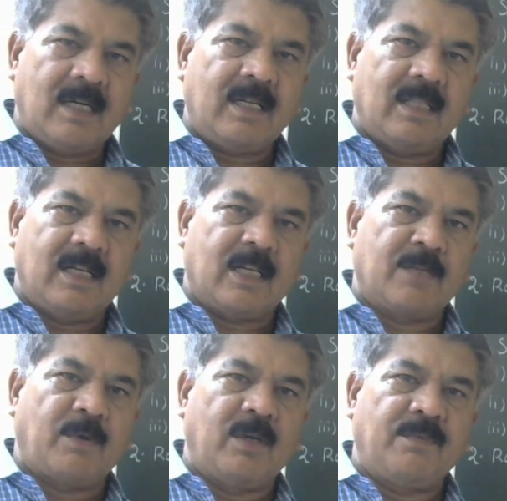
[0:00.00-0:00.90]
in the
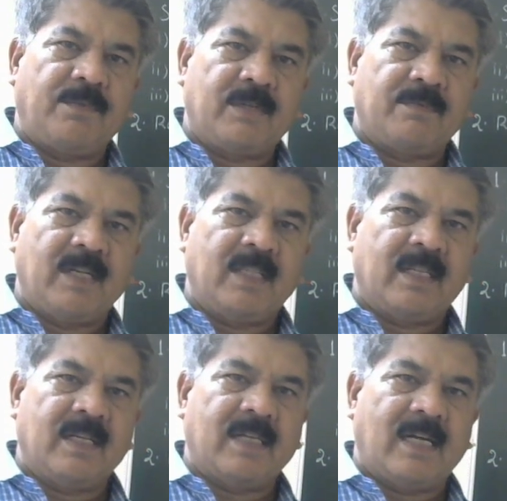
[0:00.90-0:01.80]
corresponding phase will
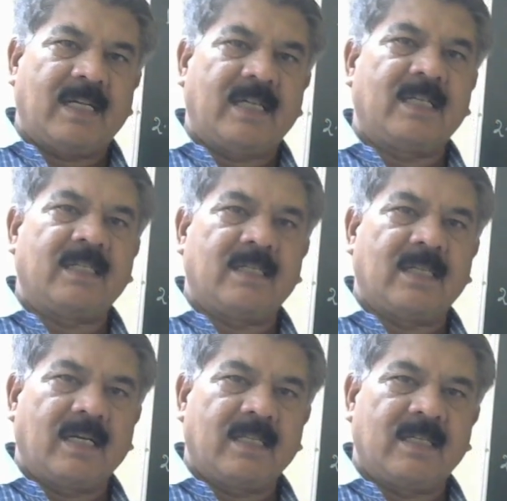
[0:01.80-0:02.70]
increase, and that
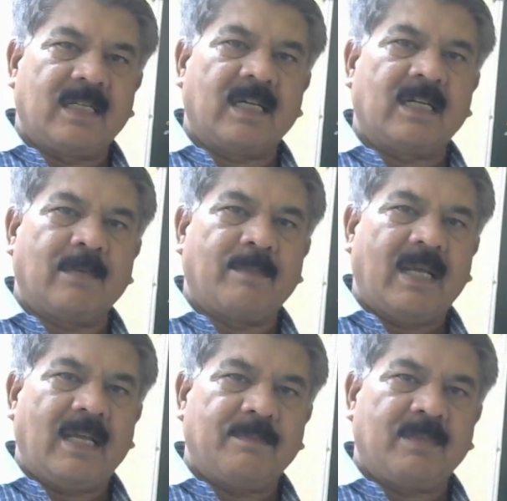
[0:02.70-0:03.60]
is detected
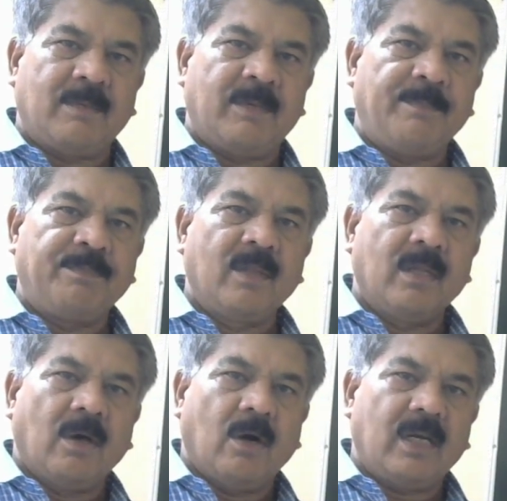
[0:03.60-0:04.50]
by MCB
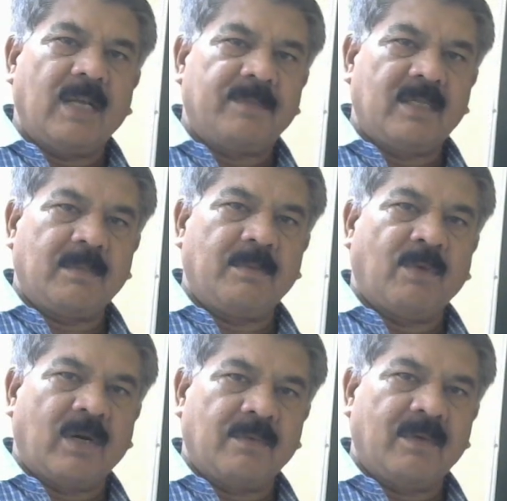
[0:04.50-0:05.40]
or MCCB,
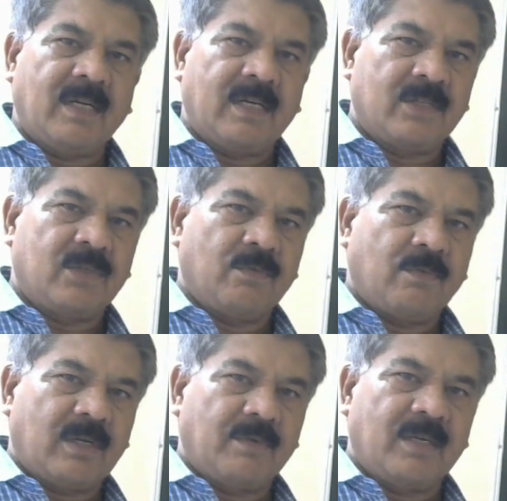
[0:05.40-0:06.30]

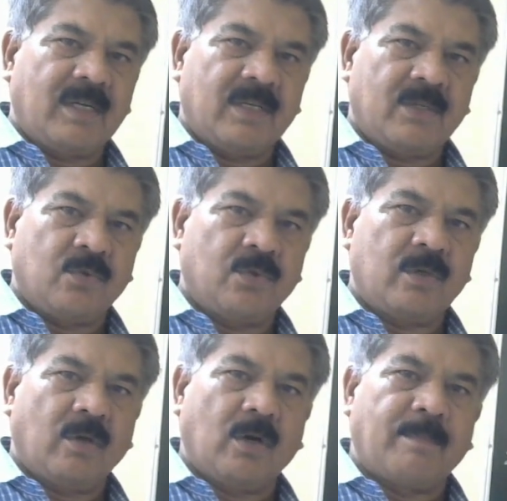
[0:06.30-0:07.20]
whatever is used,
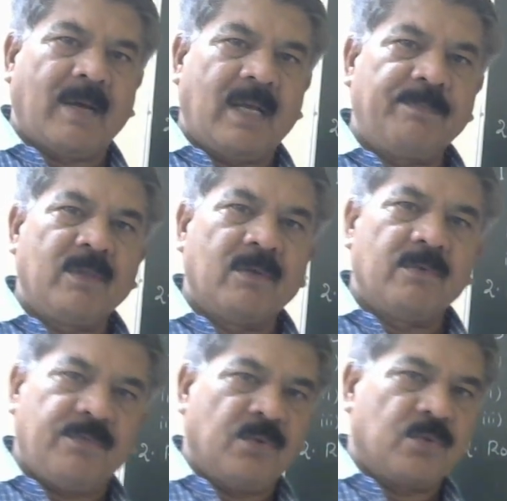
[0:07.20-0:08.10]
or by
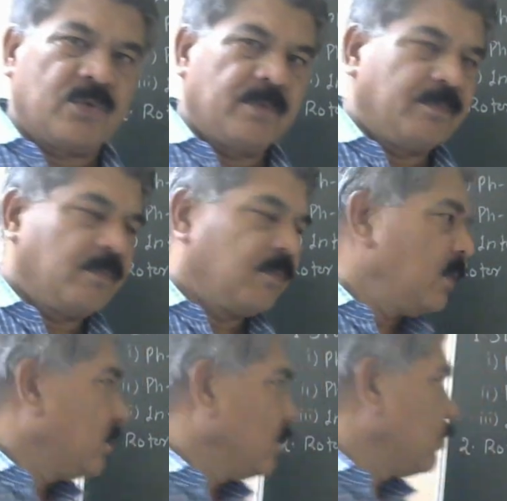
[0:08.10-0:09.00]
fuse.
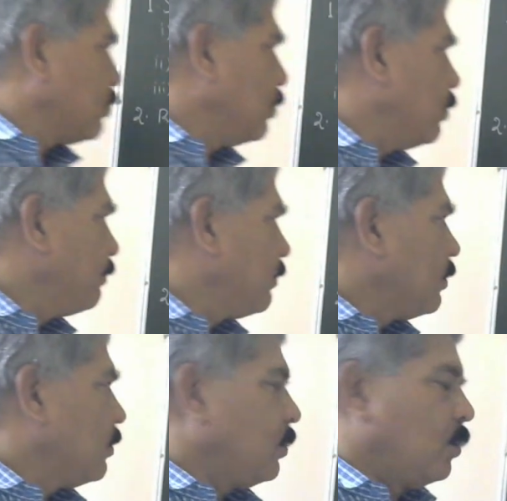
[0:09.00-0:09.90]
So
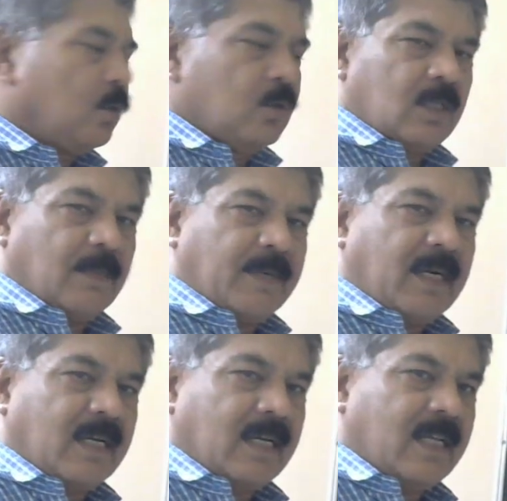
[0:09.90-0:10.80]
no
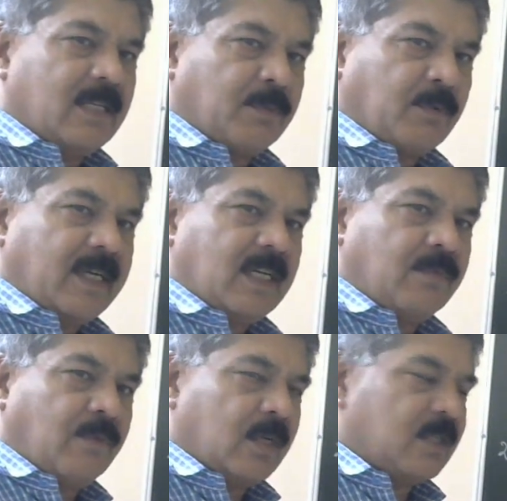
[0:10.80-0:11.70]
separate relay is provided
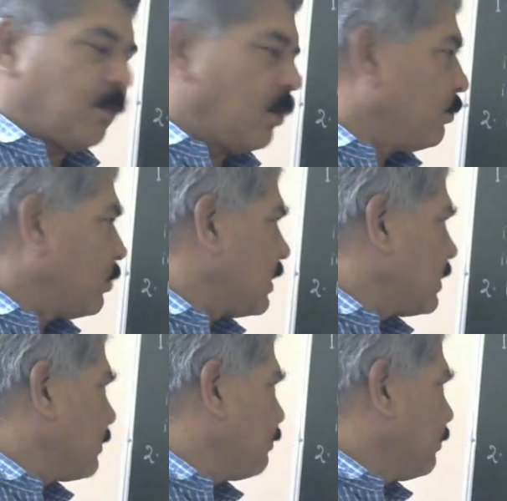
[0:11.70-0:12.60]
for small
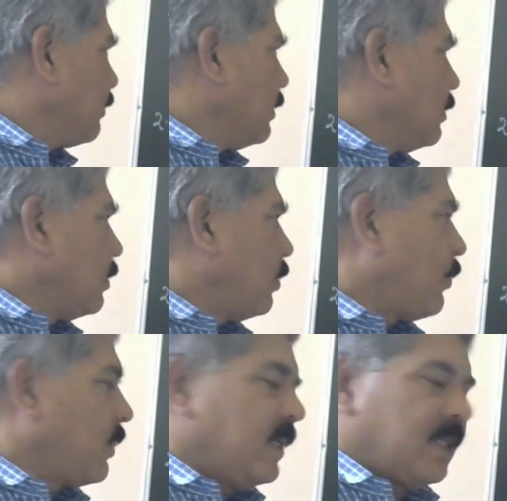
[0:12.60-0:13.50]
motors. Now
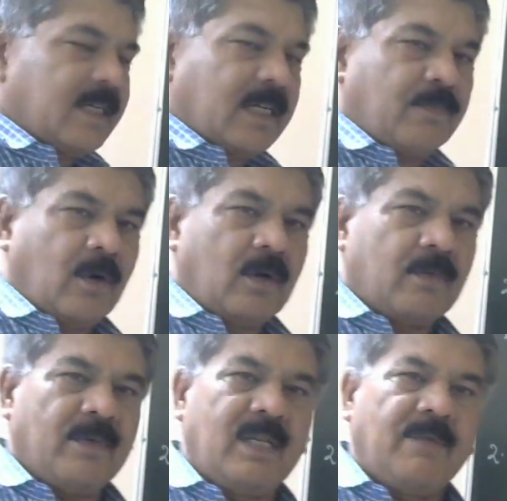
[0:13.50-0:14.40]
for interturn fault,
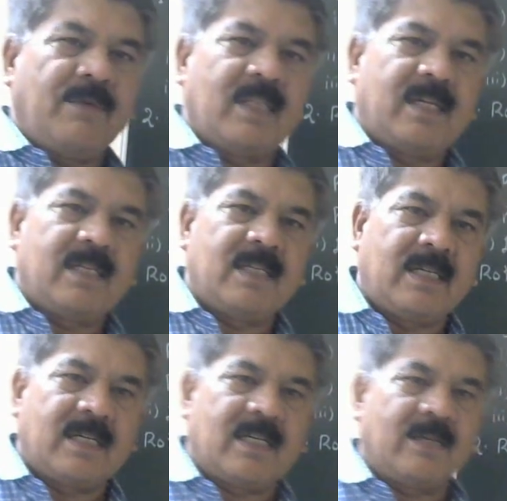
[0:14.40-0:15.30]
whenever there is
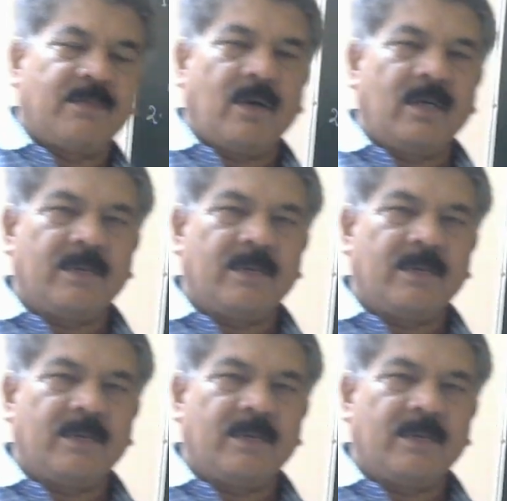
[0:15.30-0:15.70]
interturn fault,